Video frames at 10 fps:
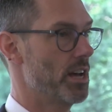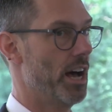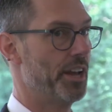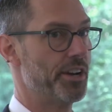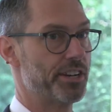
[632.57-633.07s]

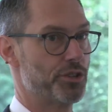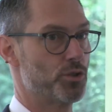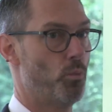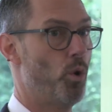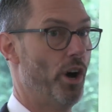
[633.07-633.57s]
uh, not
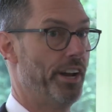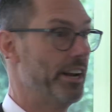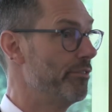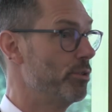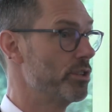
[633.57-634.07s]
just one. And
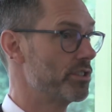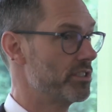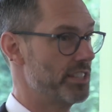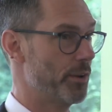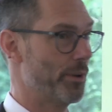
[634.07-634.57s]
if you just
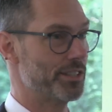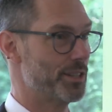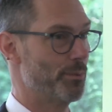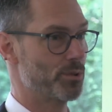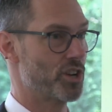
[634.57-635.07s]
sequence the
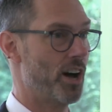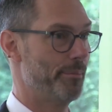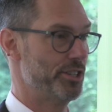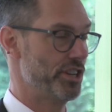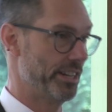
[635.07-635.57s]
most
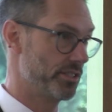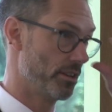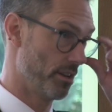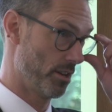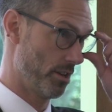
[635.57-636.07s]
common genes,
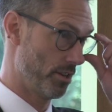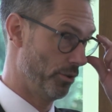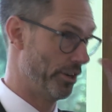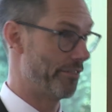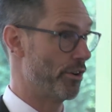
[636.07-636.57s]

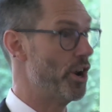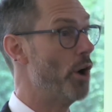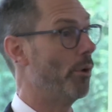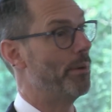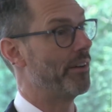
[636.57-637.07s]
you'll never
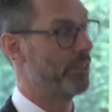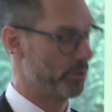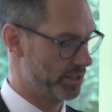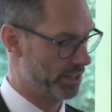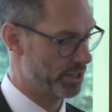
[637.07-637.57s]
know about
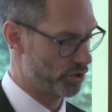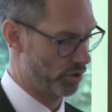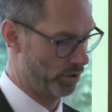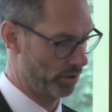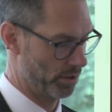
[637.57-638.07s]
those
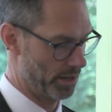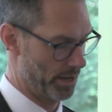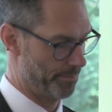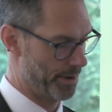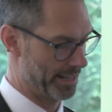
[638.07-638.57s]
additional
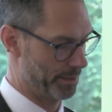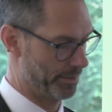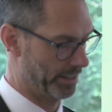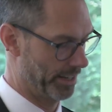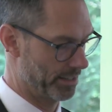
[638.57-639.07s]
um,
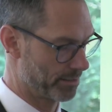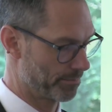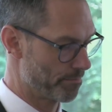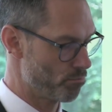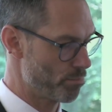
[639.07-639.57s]
possibilities.
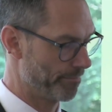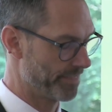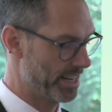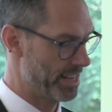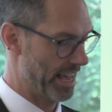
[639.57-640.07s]

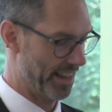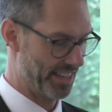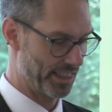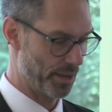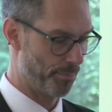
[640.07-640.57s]
And I
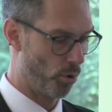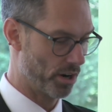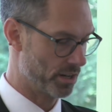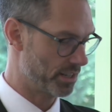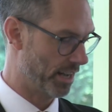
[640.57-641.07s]
think the
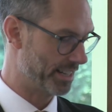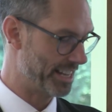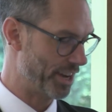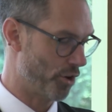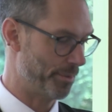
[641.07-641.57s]
important uh,
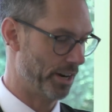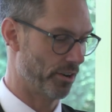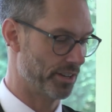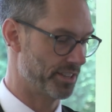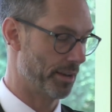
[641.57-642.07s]
take home
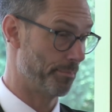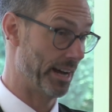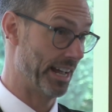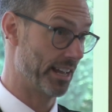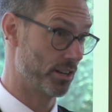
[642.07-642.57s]
here is that
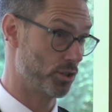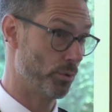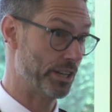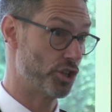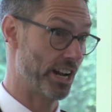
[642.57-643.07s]
by
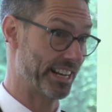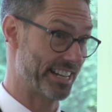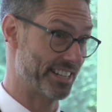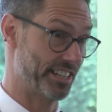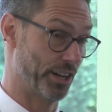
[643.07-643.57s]
doing genetic
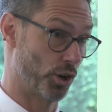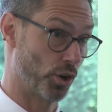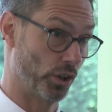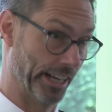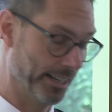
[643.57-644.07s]
testing
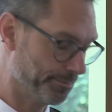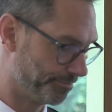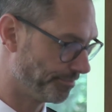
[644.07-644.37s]
early,